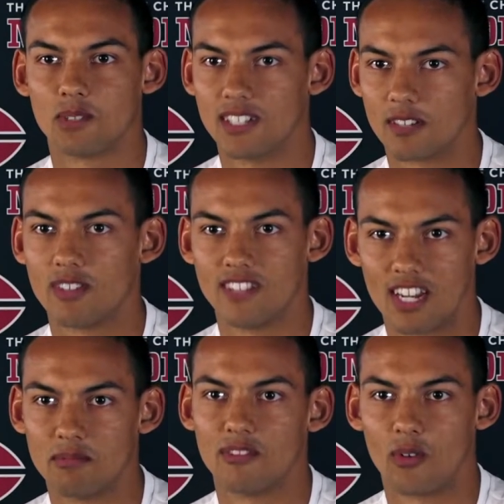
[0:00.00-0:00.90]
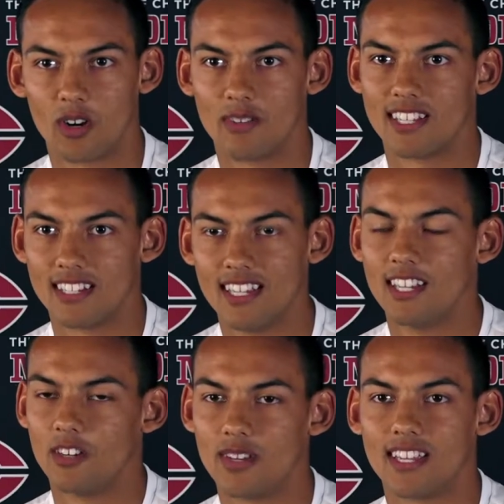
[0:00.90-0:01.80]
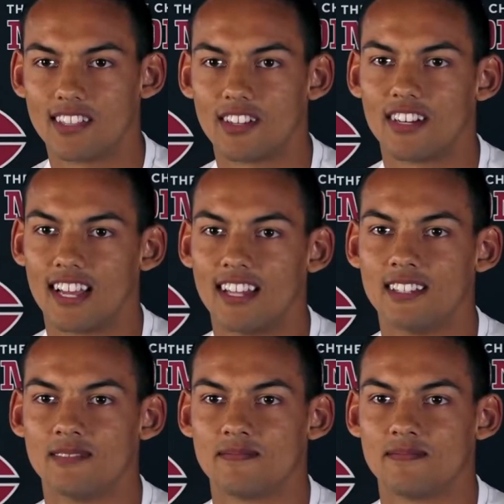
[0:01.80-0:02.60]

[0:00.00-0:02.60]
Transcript: Like we've done it before, we can we can get there again.